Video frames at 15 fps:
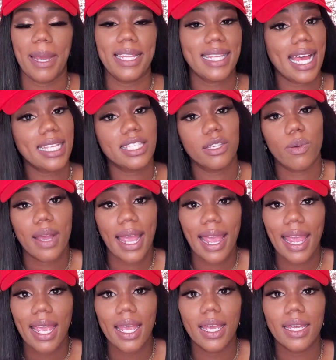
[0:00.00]
that's
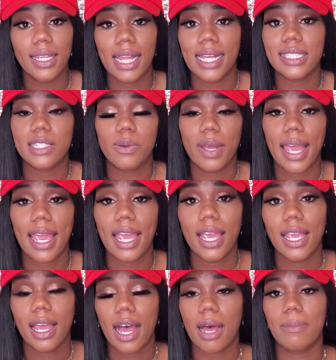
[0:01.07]
okay. That's
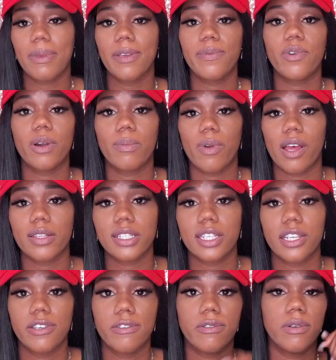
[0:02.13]
okay. People are brought to
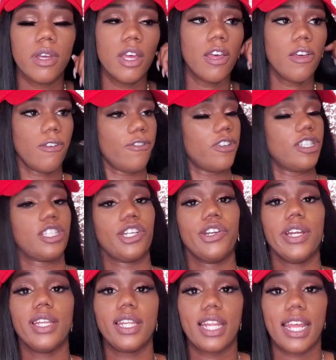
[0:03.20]
you for
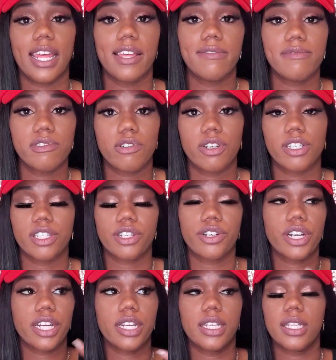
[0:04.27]
certain lengths or
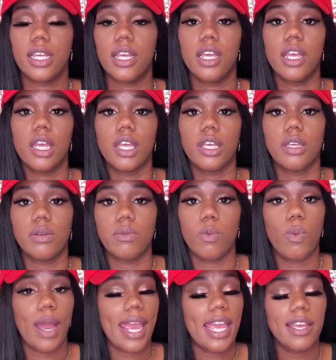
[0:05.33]
certain
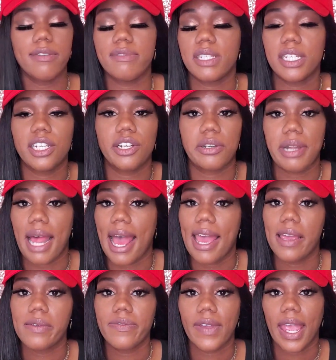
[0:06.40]
waves in your
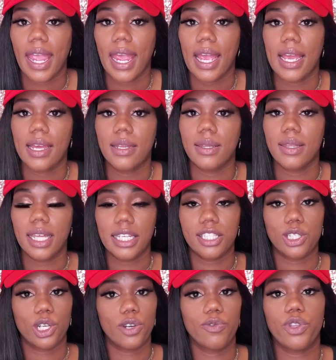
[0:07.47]
life, and they
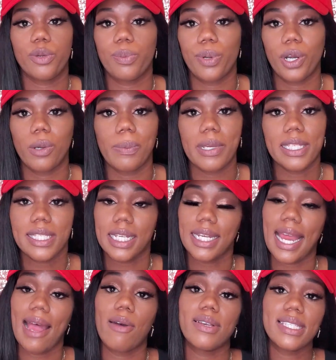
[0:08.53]
serve their purpose, and
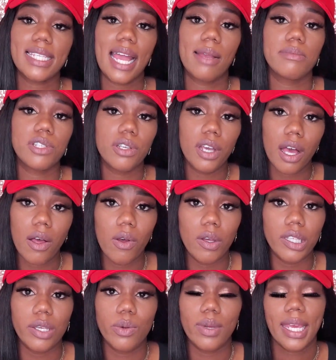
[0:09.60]
now it's time to go.
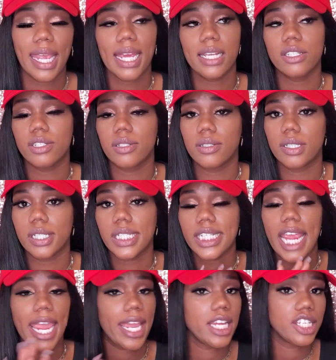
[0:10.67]
You can't
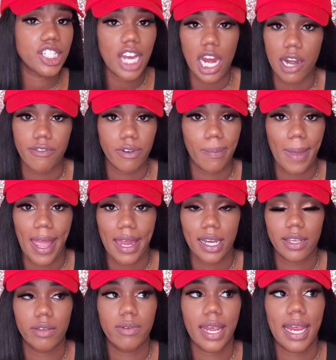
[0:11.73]
change
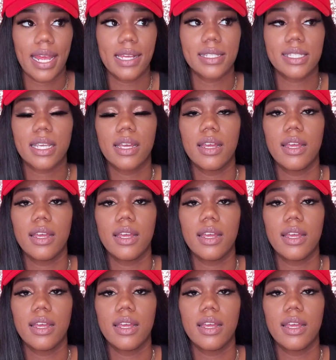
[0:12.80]
everybody. You can't